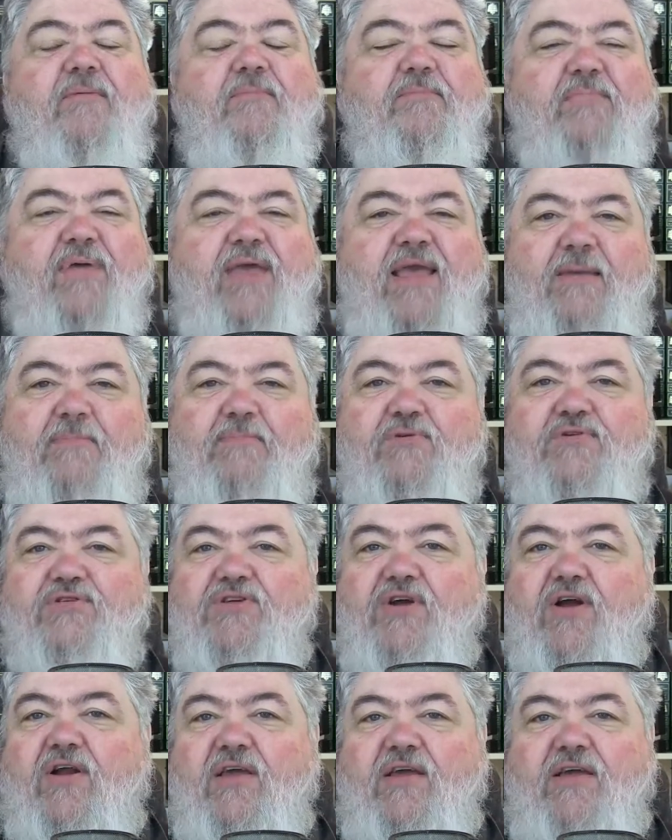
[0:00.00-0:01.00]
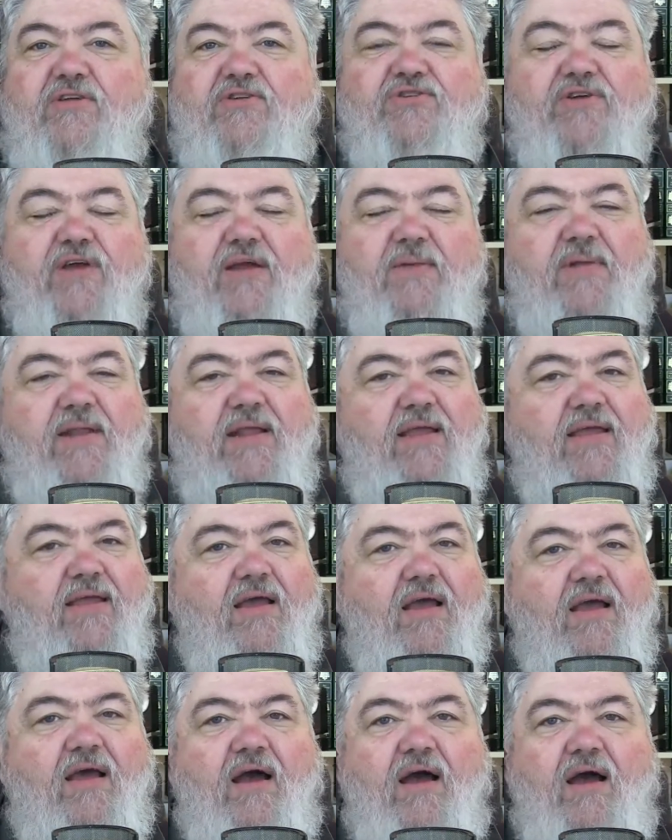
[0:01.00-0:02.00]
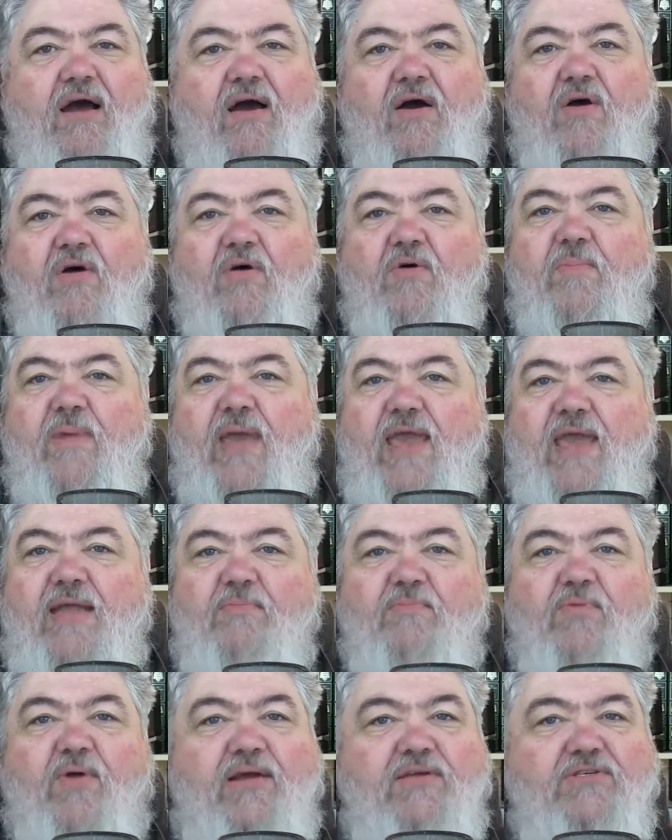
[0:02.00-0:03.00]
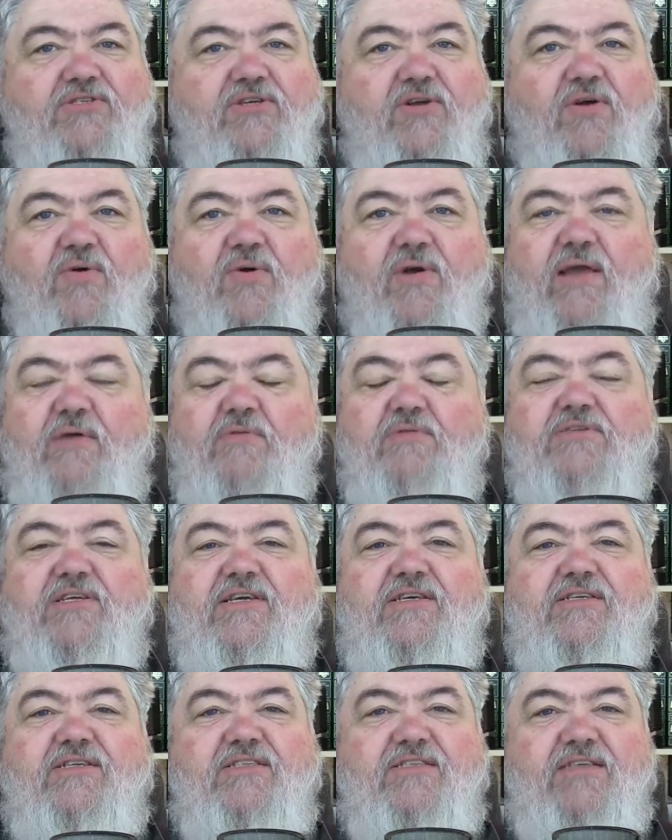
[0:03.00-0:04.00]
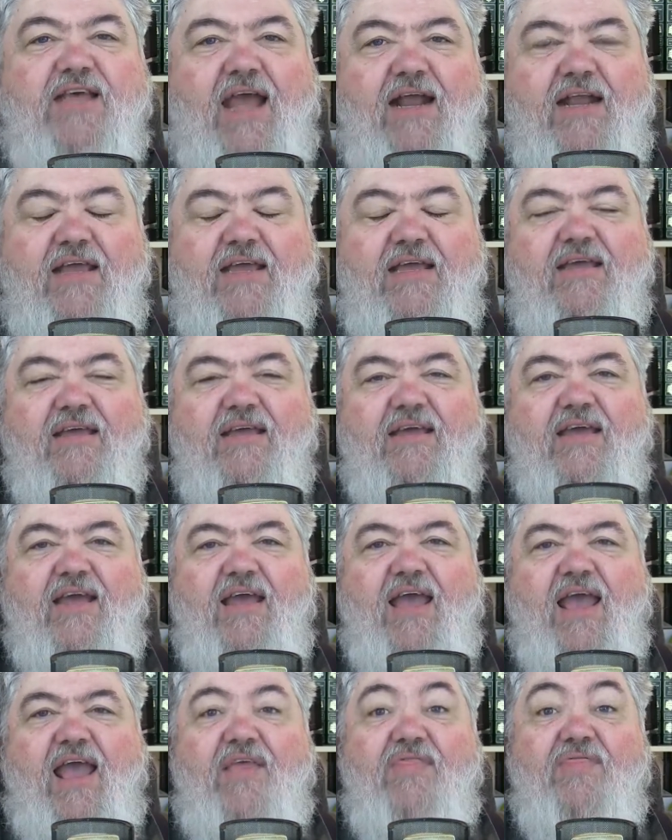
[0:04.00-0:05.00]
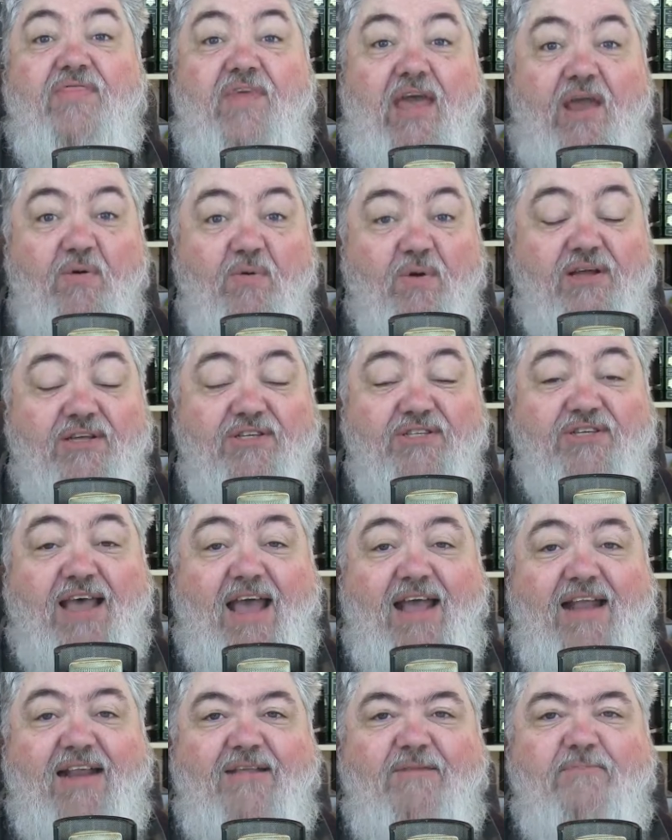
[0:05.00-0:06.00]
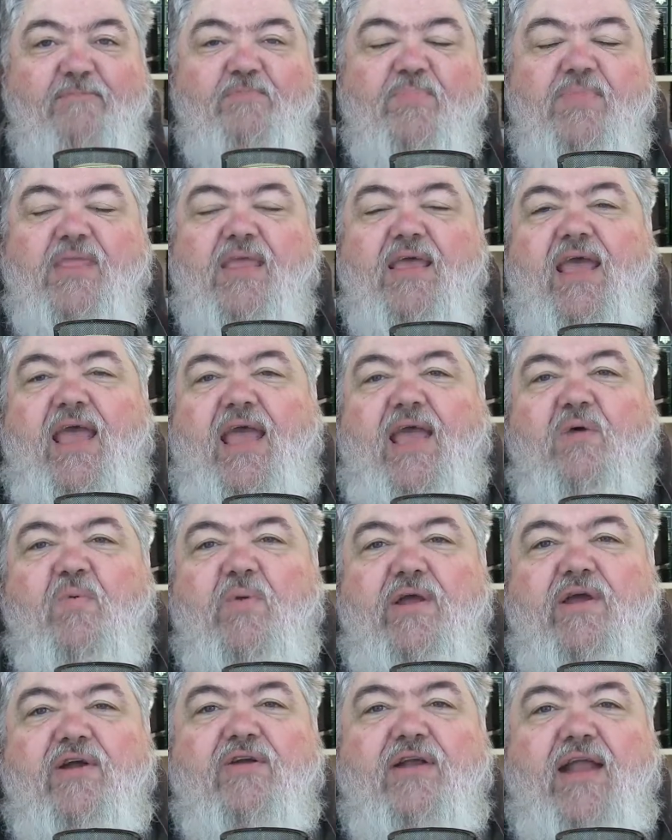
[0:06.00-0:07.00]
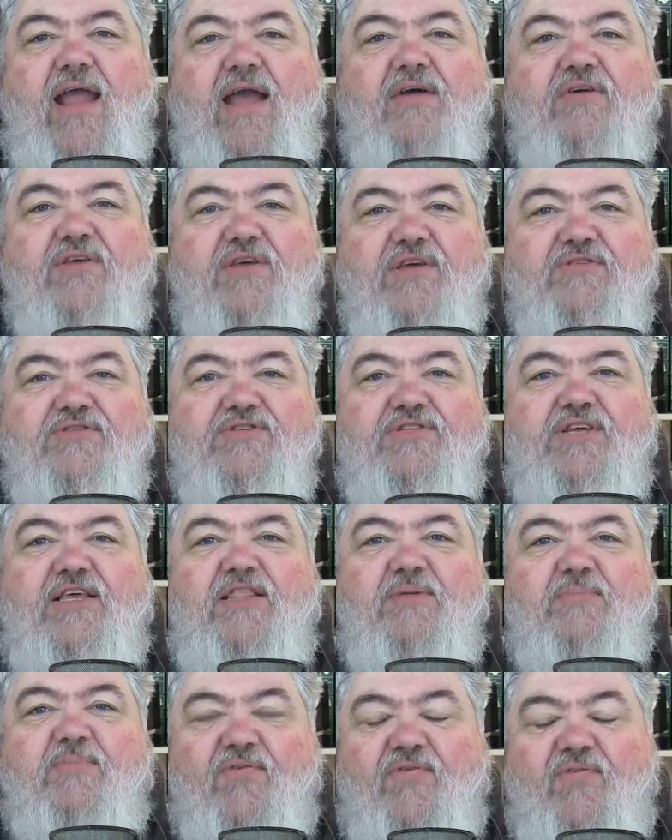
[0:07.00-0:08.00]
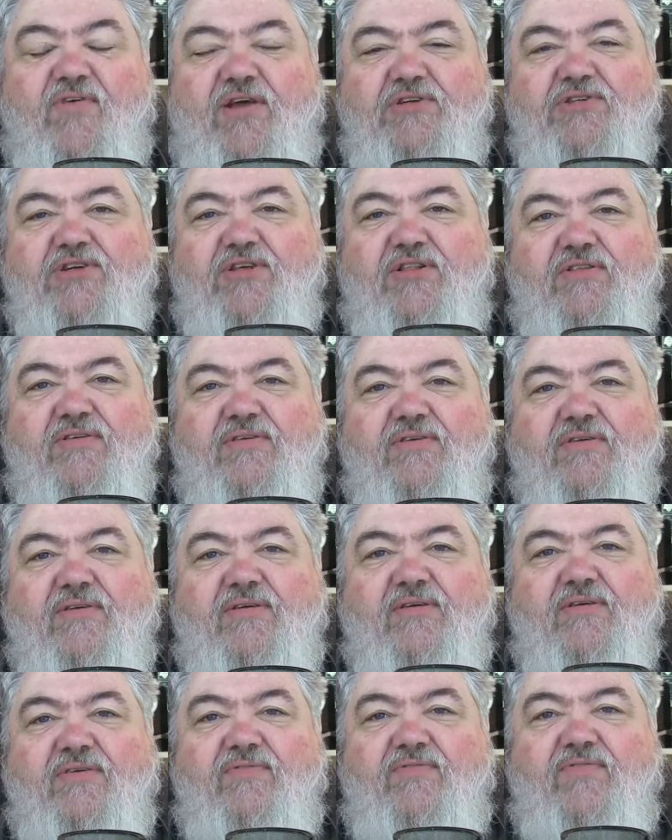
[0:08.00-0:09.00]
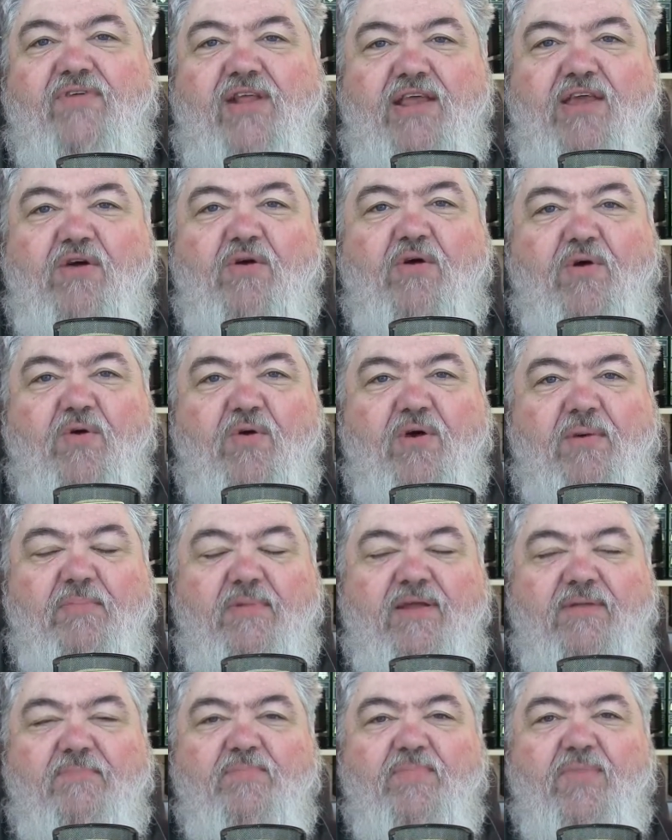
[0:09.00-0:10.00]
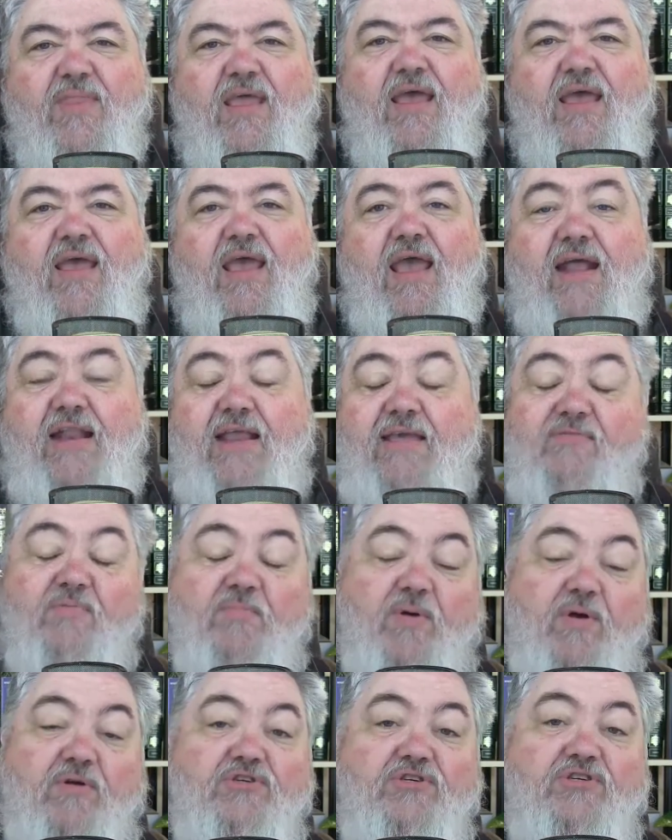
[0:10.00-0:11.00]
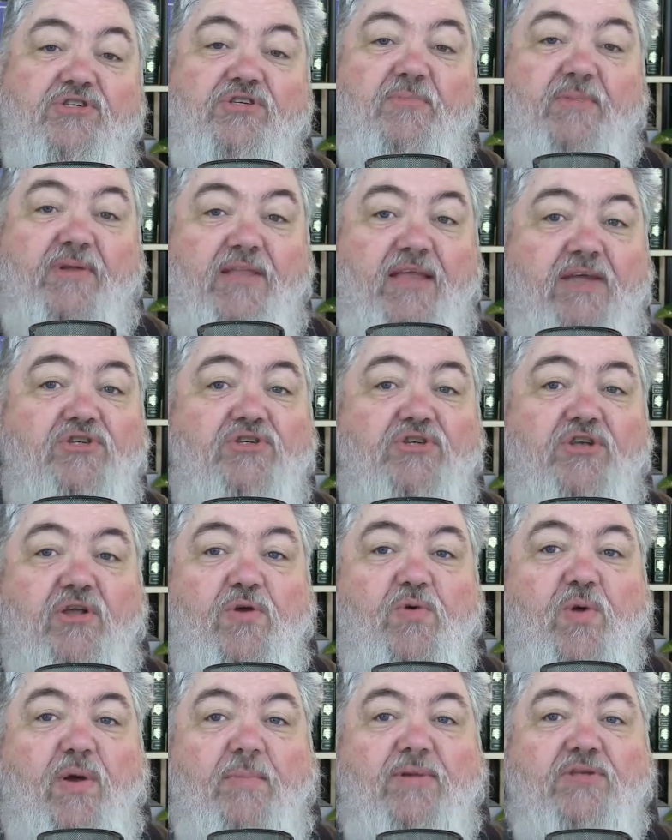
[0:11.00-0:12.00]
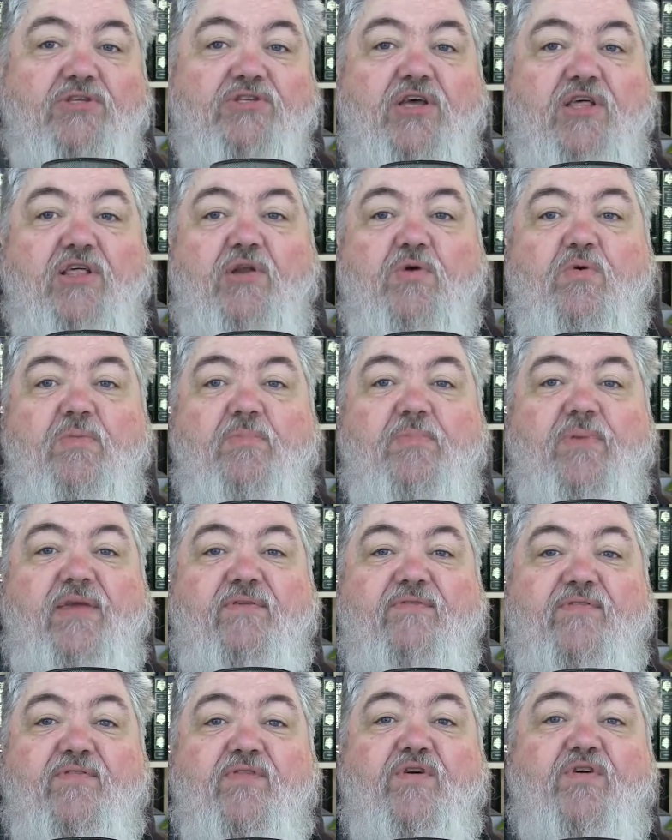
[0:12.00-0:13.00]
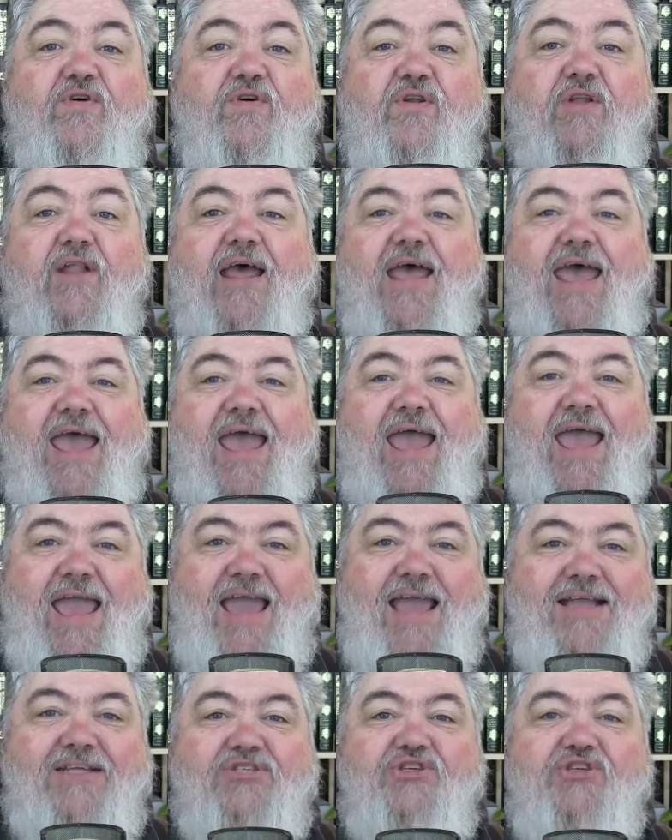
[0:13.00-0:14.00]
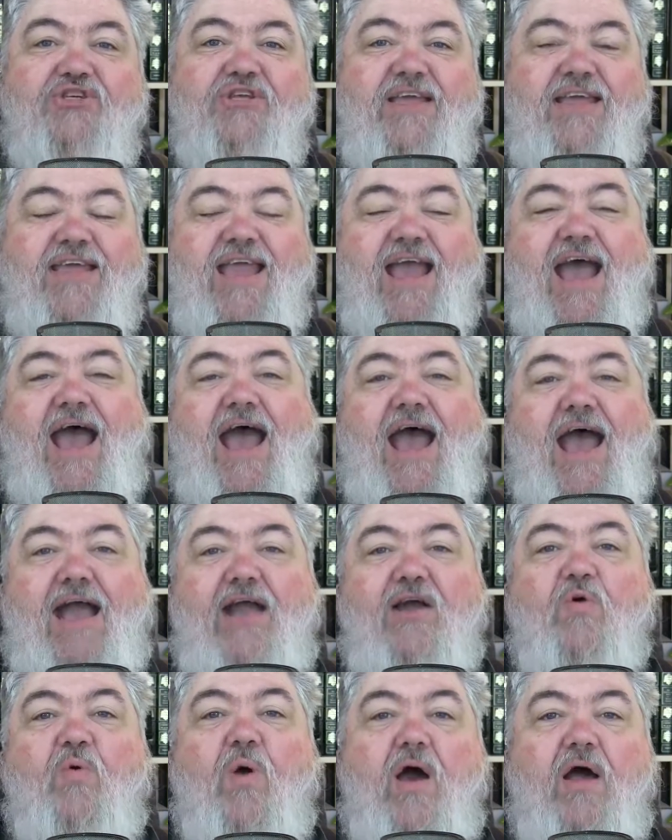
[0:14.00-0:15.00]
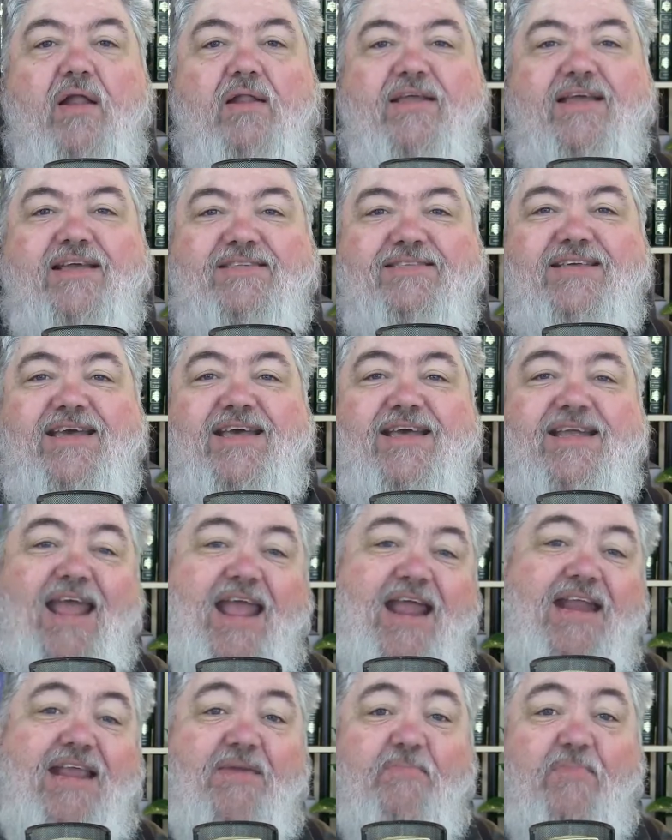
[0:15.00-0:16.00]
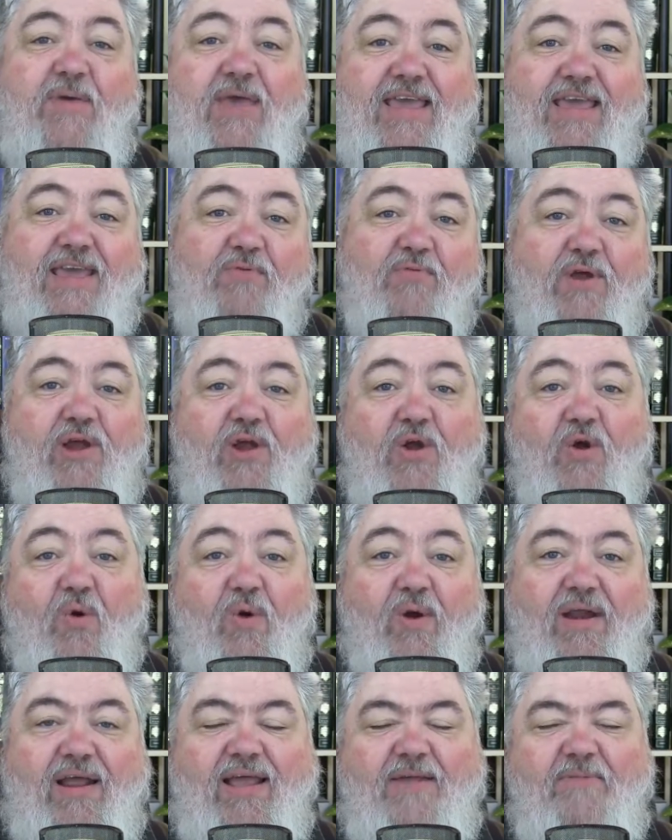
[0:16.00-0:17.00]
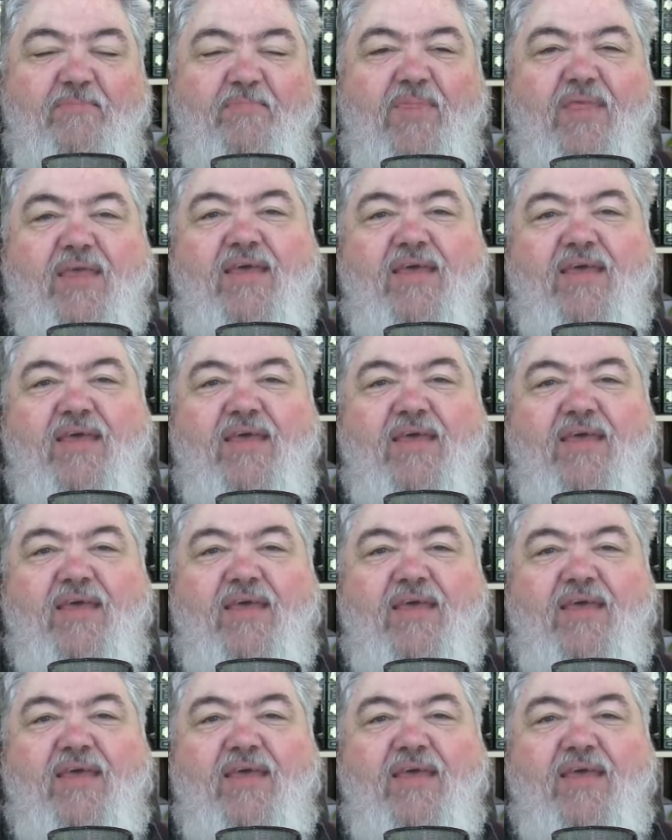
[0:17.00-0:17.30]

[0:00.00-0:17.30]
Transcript: People started contributing. Oh, man, praise the Lord. It was exciting, and they were excited, and we are now using the professional video equipment and even purchased some additional equipment so that it would be full HD, high-quality, 1080p recording.